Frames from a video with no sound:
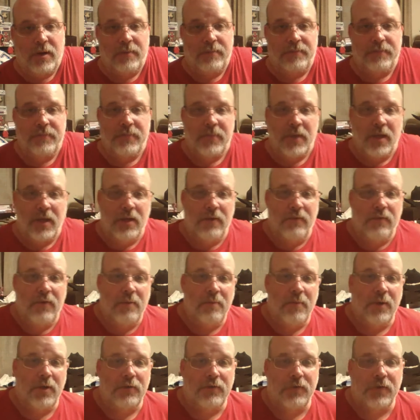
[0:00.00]
thank you very
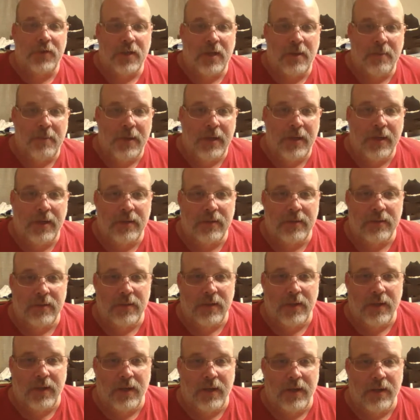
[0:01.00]
much for chiming in,
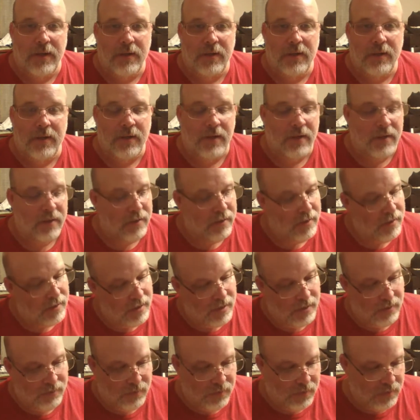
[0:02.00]
and
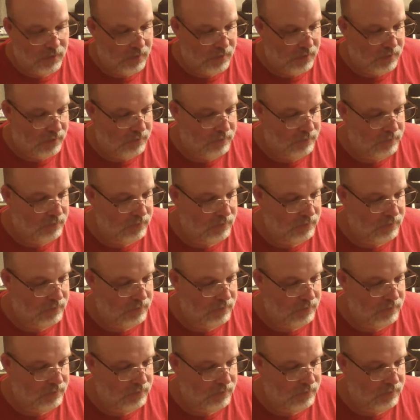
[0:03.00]
I will